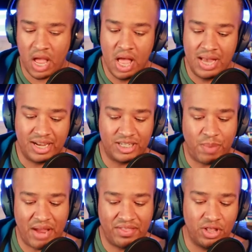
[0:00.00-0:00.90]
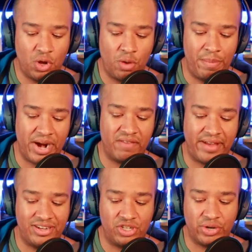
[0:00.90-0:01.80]
Despite the lower barrier of
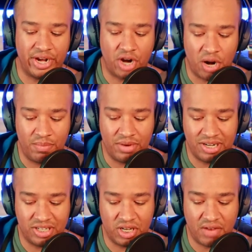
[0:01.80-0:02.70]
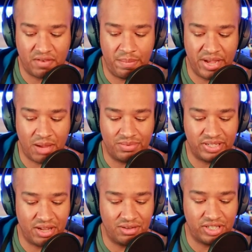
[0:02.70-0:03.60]
entry, carpenters still have to pick up
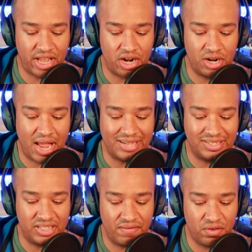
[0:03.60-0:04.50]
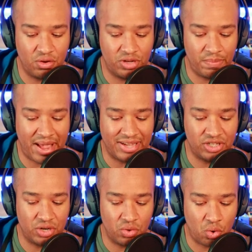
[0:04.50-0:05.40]
skills that are as difficult to master and
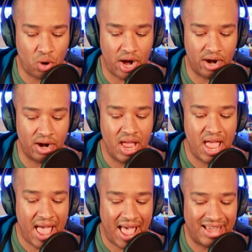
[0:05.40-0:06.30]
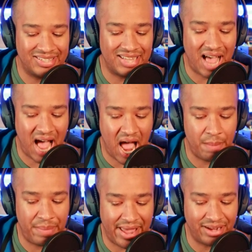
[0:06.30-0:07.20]
require as the high
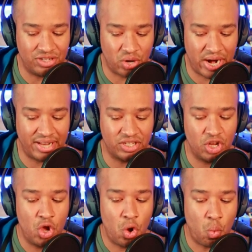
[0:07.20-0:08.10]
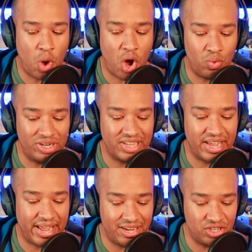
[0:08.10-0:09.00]
paying trades, while risking
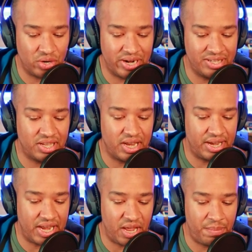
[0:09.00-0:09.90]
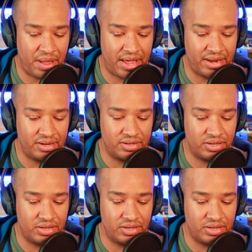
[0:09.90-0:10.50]
injuries, knee pains